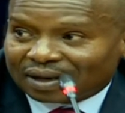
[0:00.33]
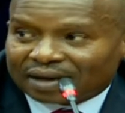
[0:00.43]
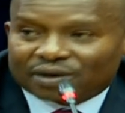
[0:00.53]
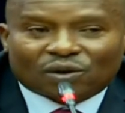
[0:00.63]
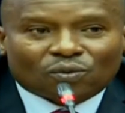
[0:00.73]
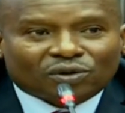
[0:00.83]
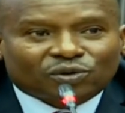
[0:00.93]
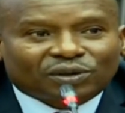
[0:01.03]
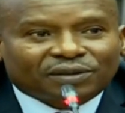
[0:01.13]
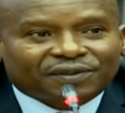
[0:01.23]
I don't
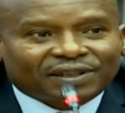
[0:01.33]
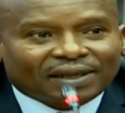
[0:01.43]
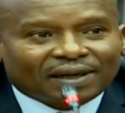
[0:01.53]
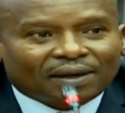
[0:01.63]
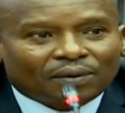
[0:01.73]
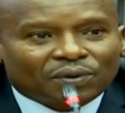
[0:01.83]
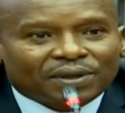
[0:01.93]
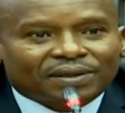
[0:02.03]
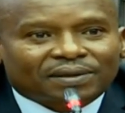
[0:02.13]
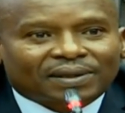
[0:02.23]
want to live here
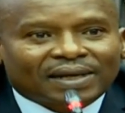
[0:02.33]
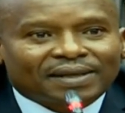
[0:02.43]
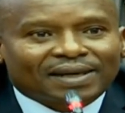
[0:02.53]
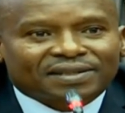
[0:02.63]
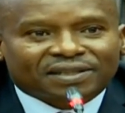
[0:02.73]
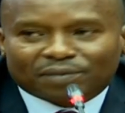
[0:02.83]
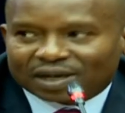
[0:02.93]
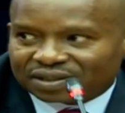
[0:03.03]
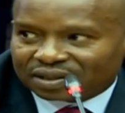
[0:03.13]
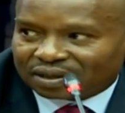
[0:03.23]
with Kenyans
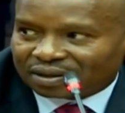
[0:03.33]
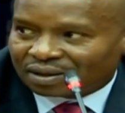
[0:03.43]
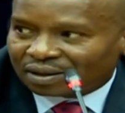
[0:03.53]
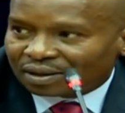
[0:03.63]
imagining